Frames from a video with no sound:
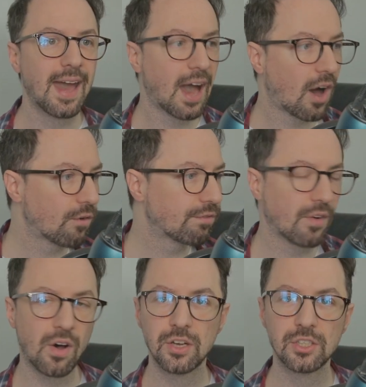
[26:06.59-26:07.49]
how
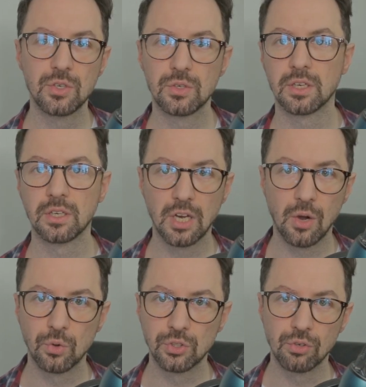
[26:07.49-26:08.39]
far you can
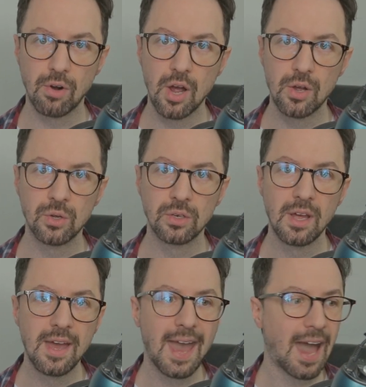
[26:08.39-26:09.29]
go on your own,
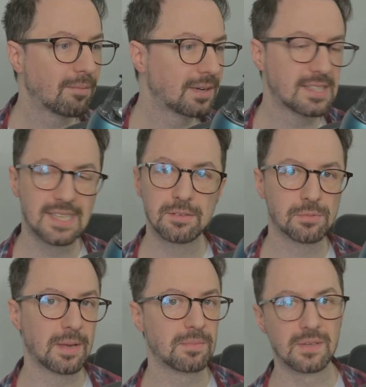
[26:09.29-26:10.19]
how many
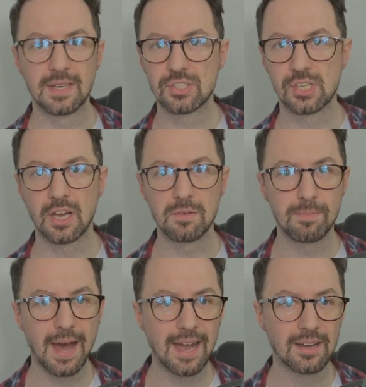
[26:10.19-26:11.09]
steps maybe you need to go
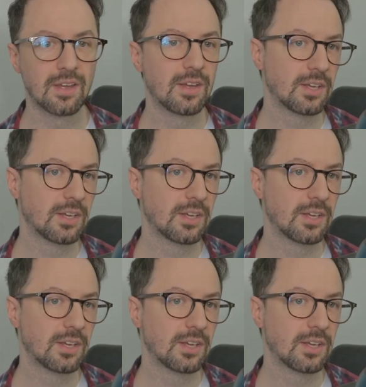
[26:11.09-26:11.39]
back,